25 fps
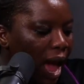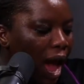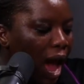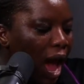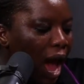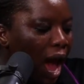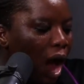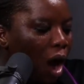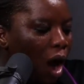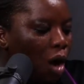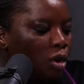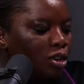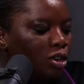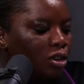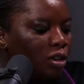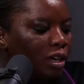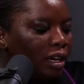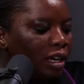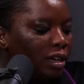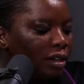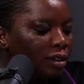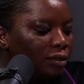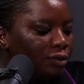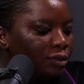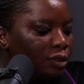how you
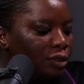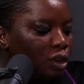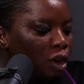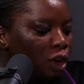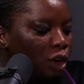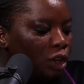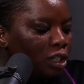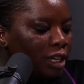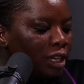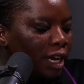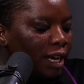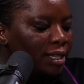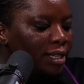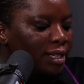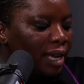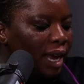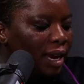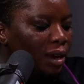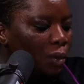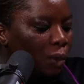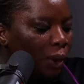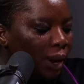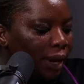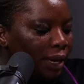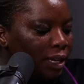live, not as
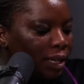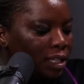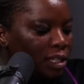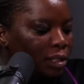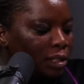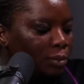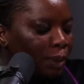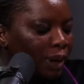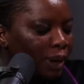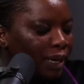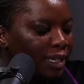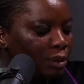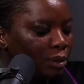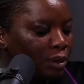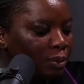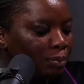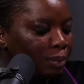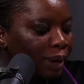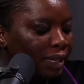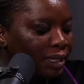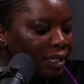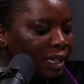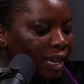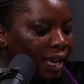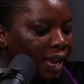unwise, but
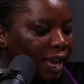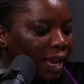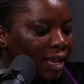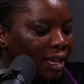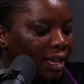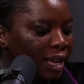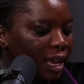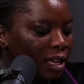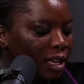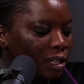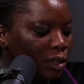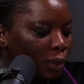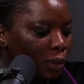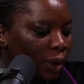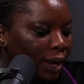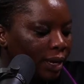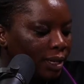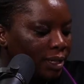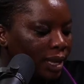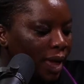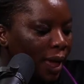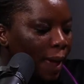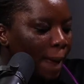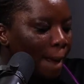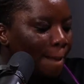as
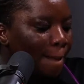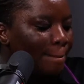wise,